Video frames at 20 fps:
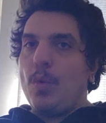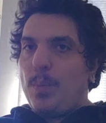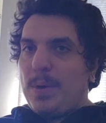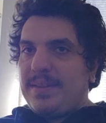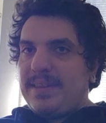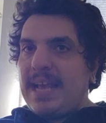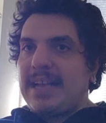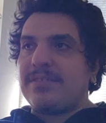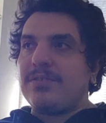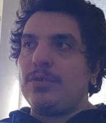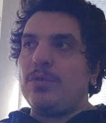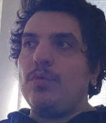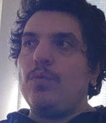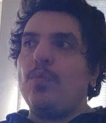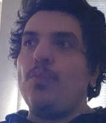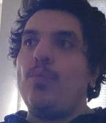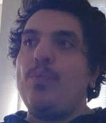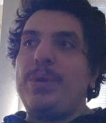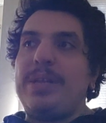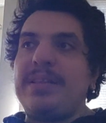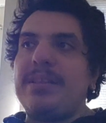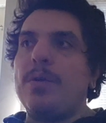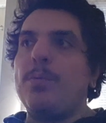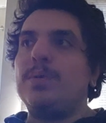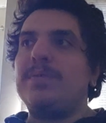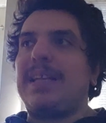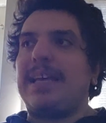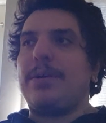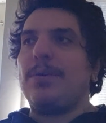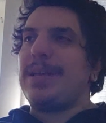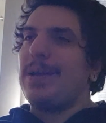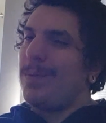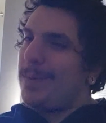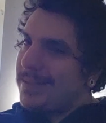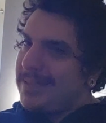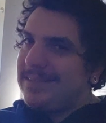With Dexter, Rita was like, okay, well,